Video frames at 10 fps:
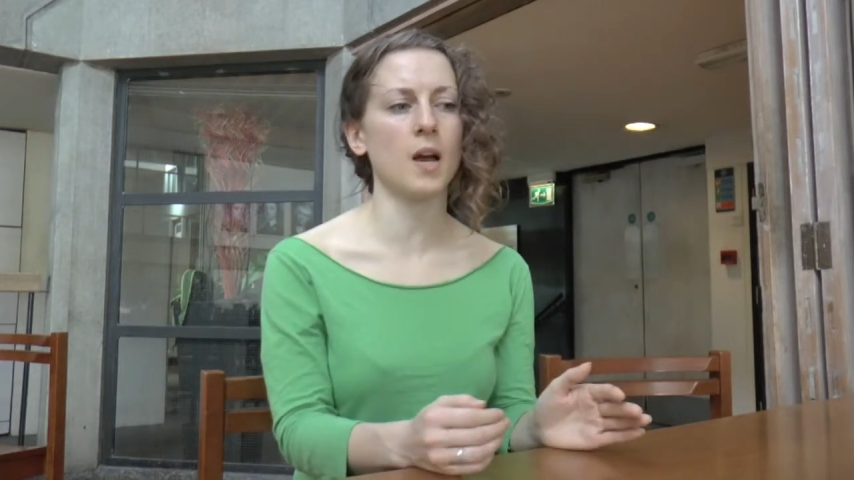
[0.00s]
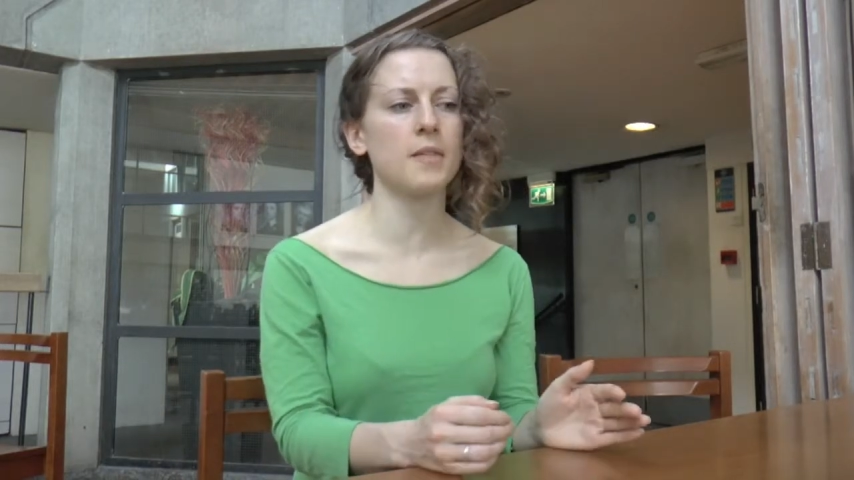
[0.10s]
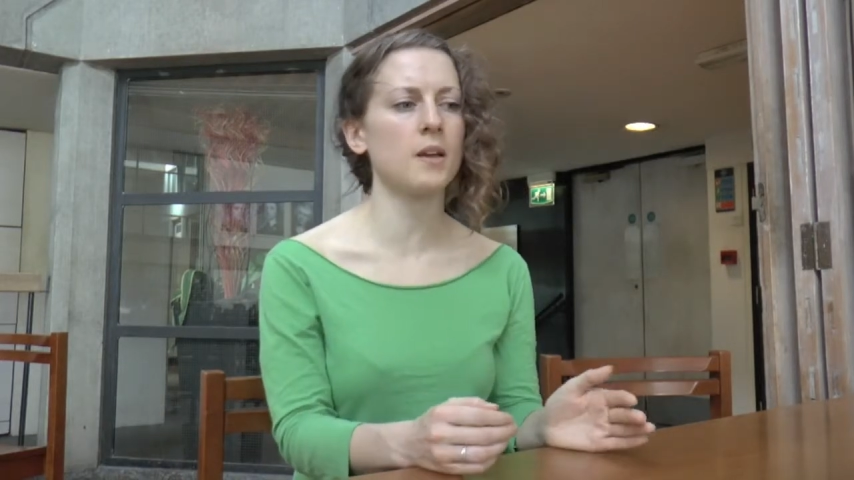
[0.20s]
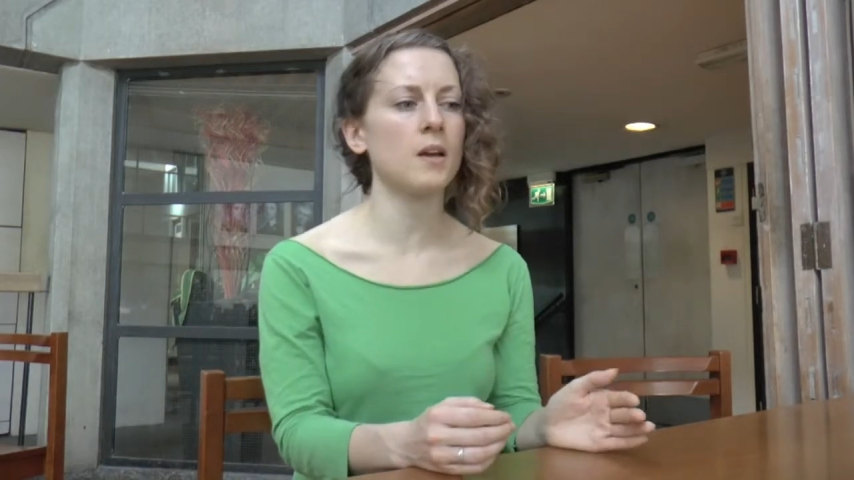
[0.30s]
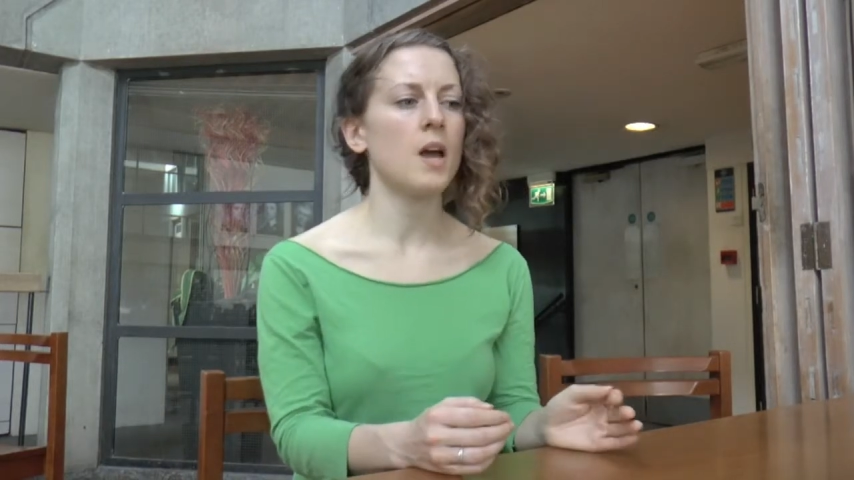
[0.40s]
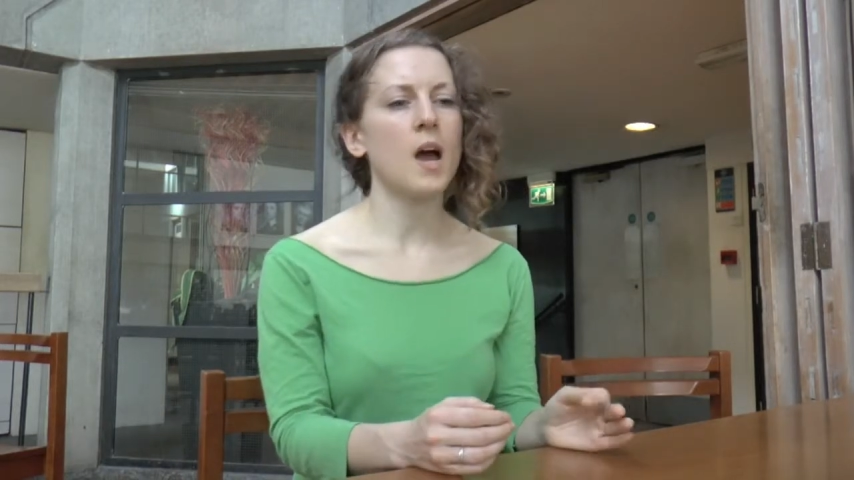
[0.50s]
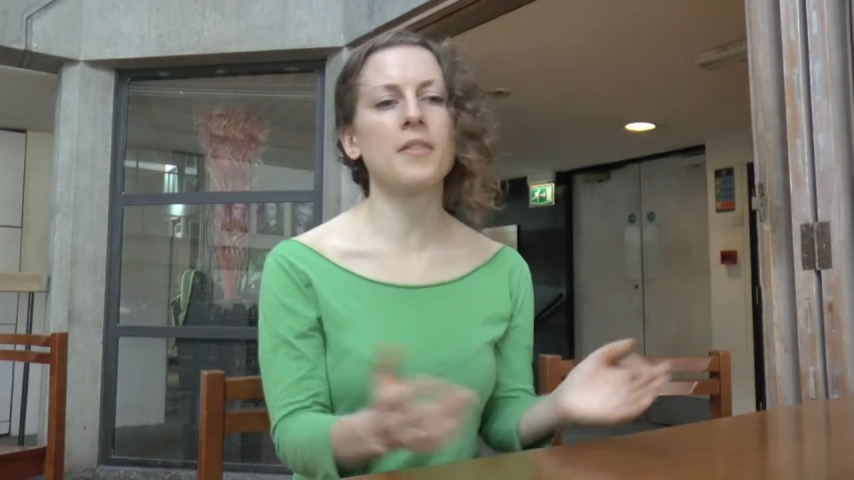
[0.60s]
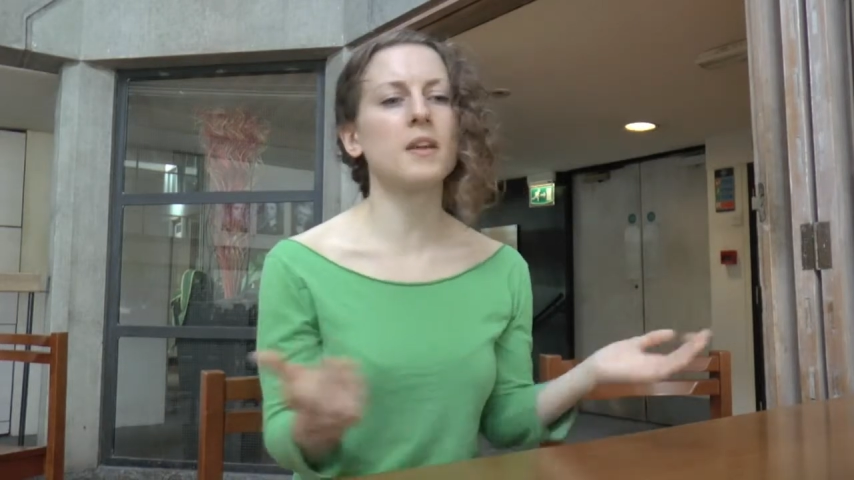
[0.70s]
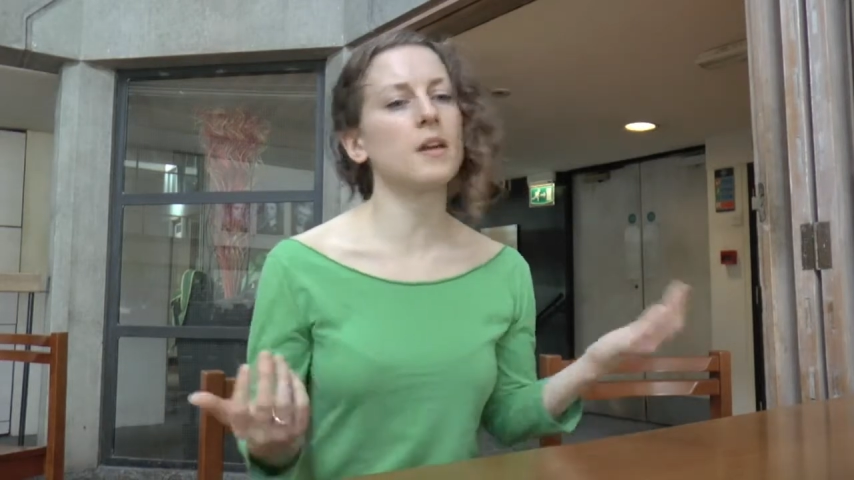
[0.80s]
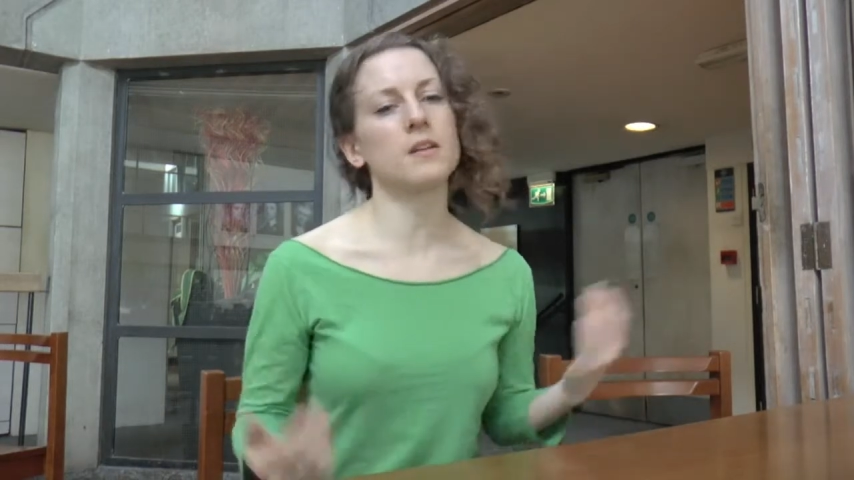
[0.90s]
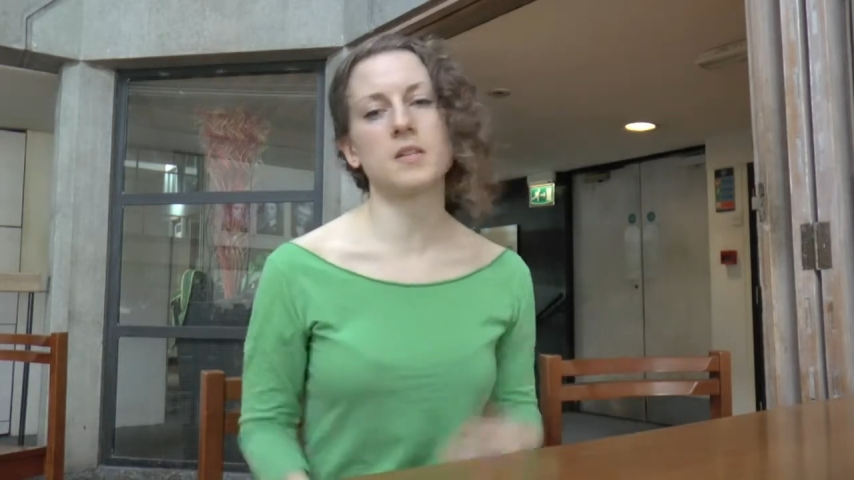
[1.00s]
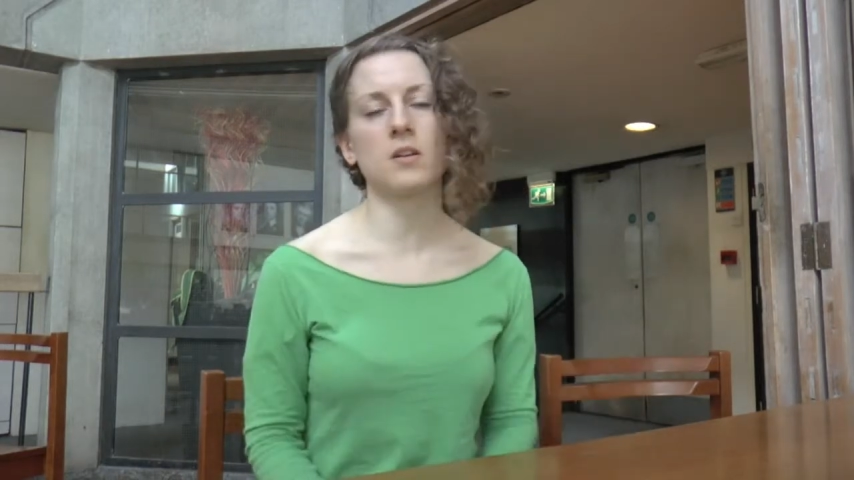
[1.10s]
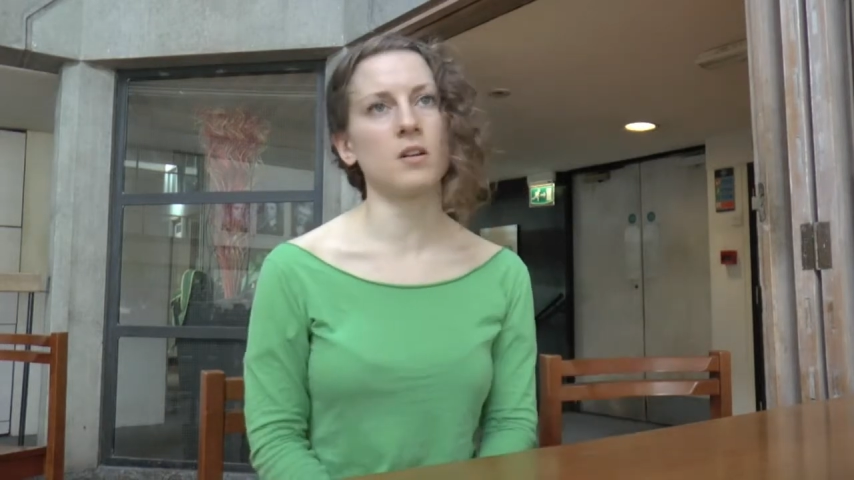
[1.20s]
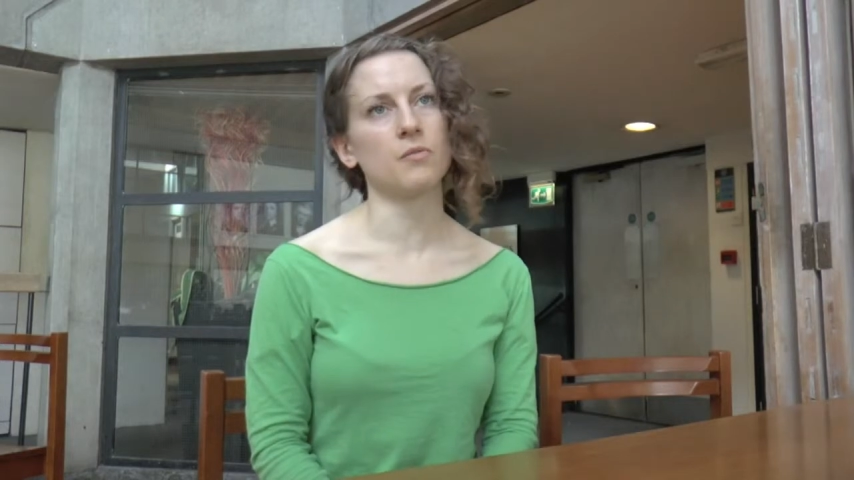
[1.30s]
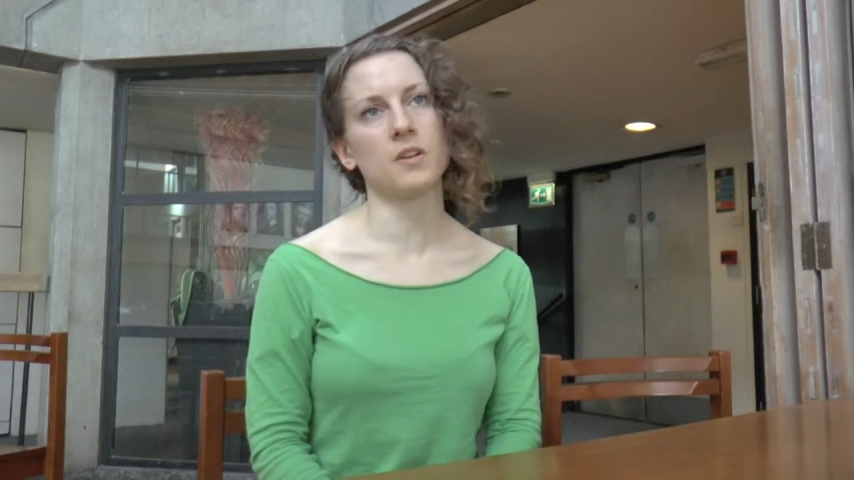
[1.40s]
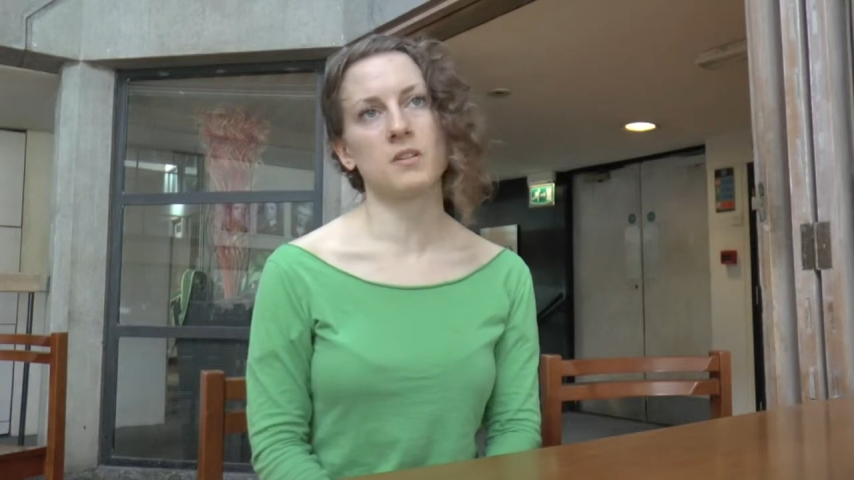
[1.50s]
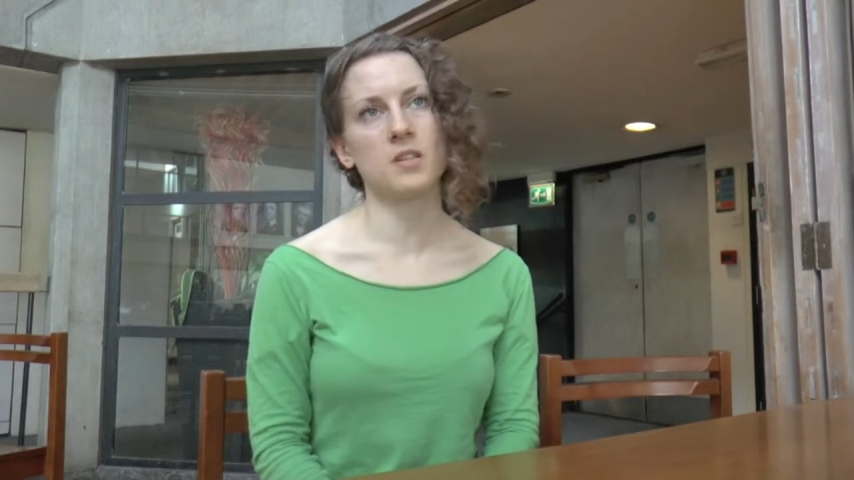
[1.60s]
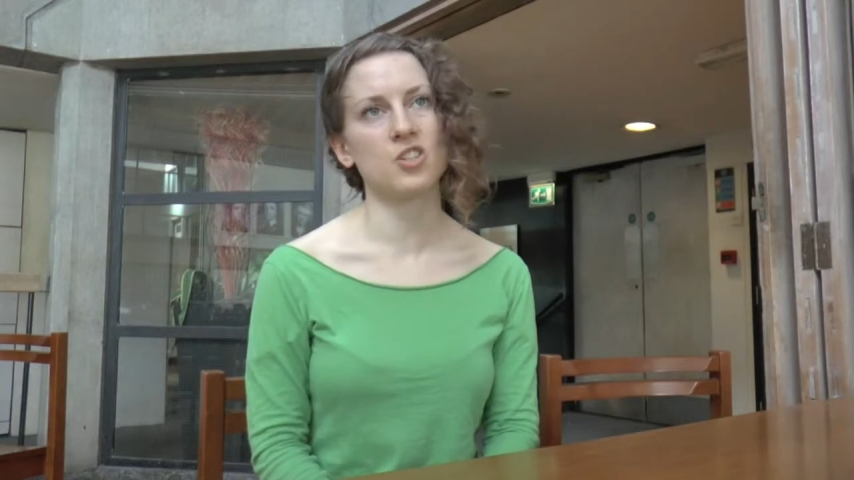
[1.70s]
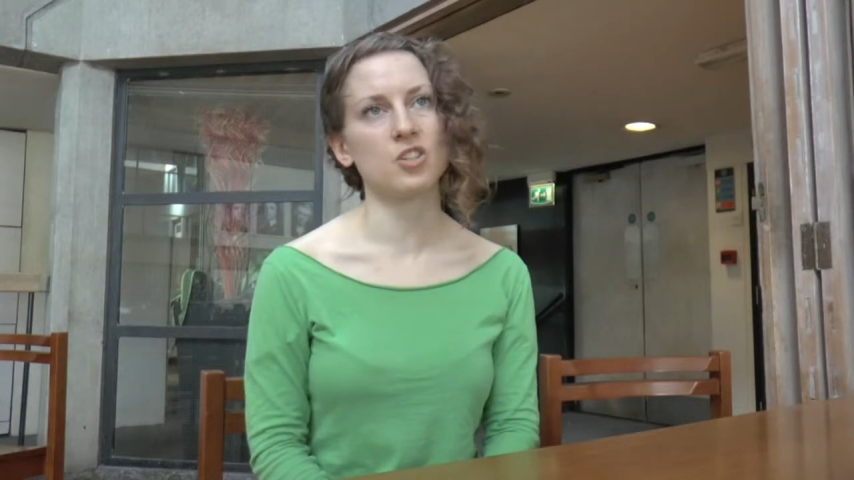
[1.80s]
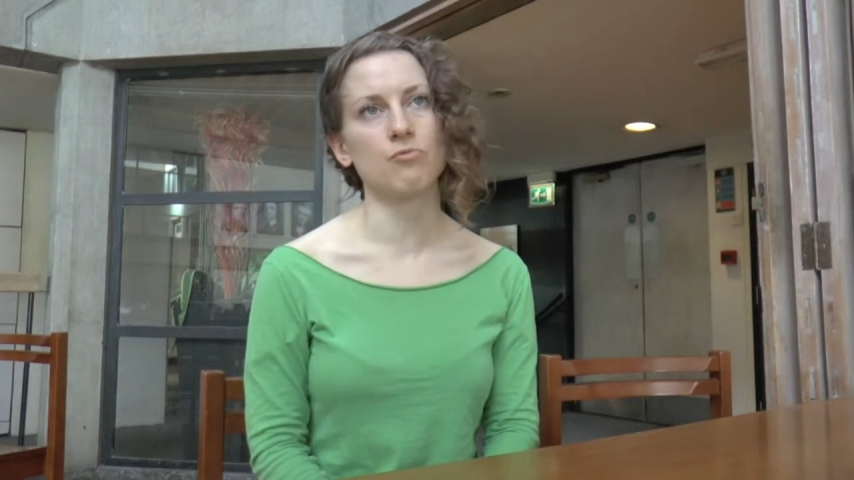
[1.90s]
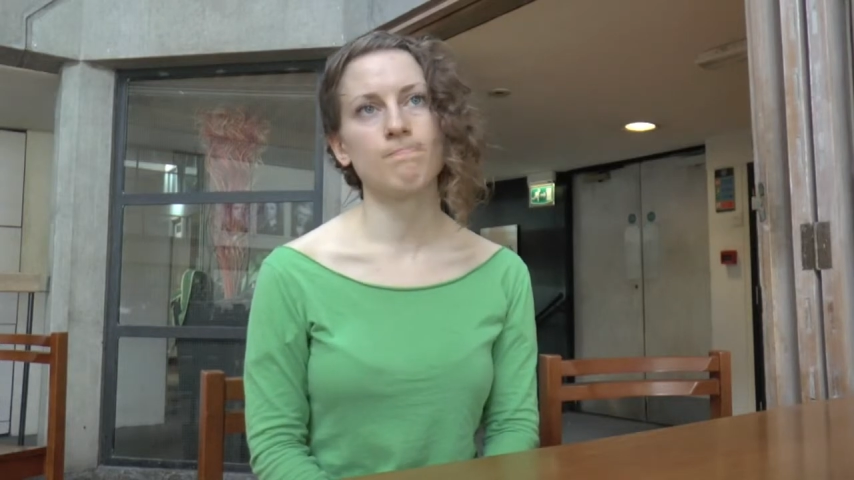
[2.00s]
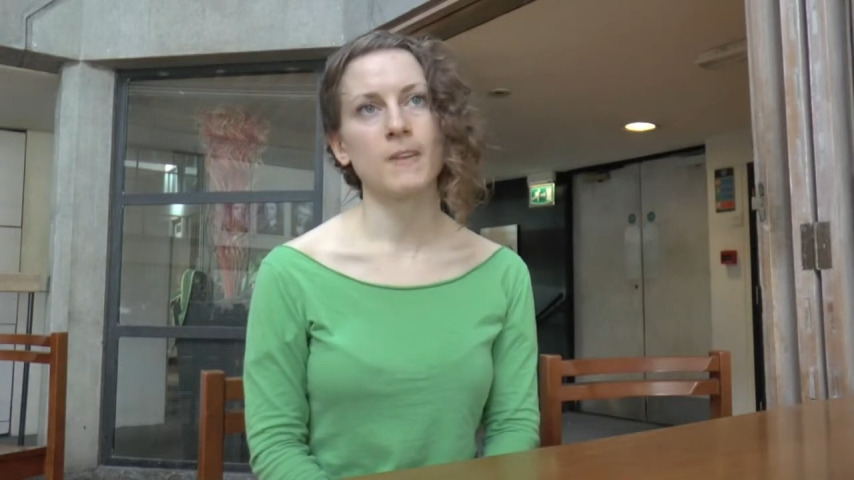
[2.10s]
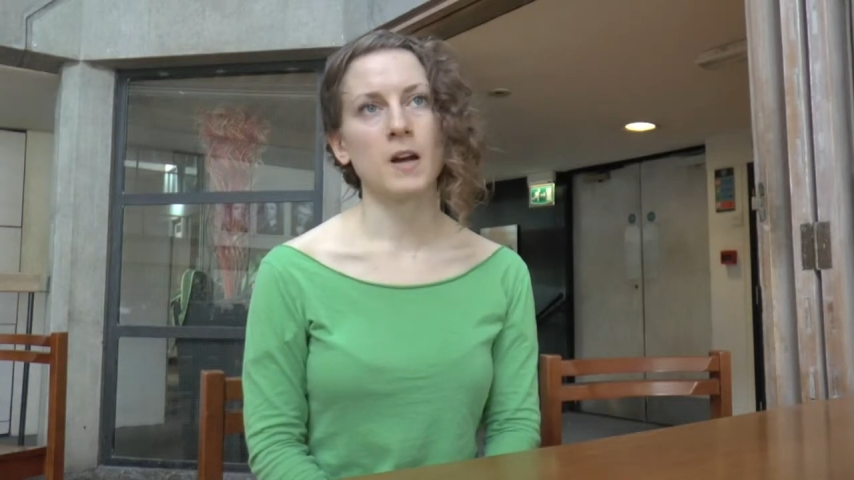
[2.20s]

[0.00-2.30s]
I think that is a confidence issue.